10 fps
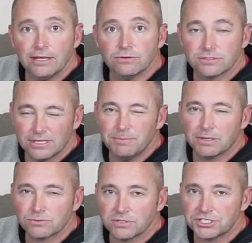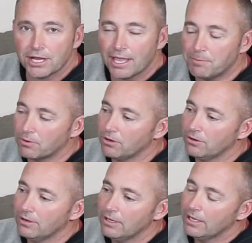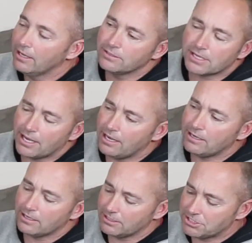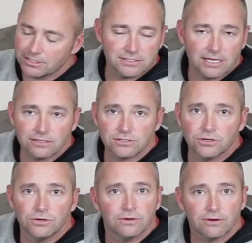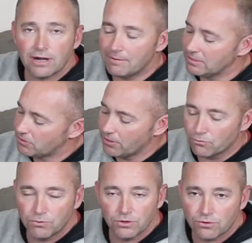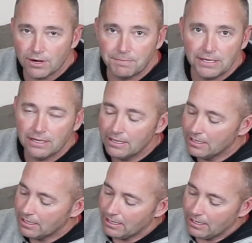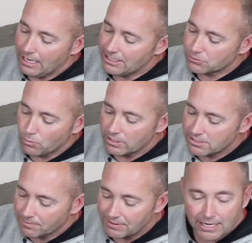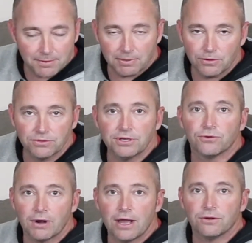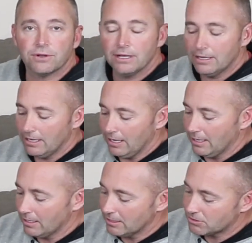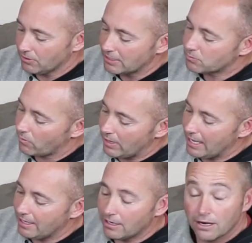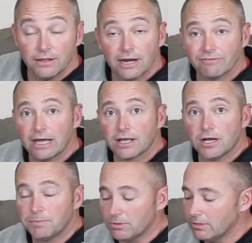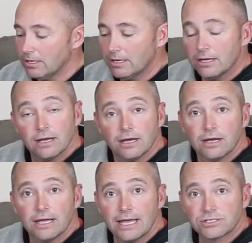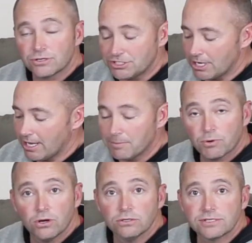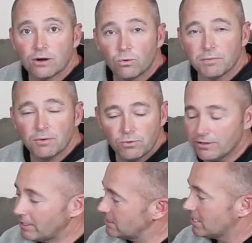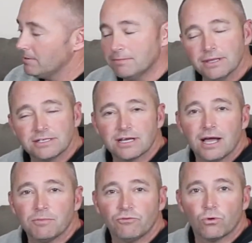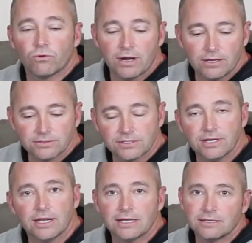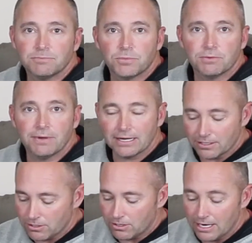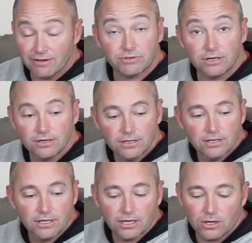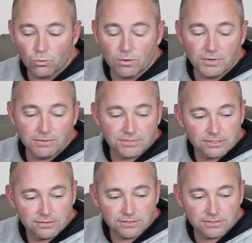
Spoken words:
He putts with a JK Pro. He was like, "Hey, check this out." So grab this. They're real grippy. I just wanted something I could play with year round. And so that's where we're at here. And then I've got a couple extra JK Pros that I warm up with. I just keep them in the top before rounds, and then I put them back in the car after warm ups.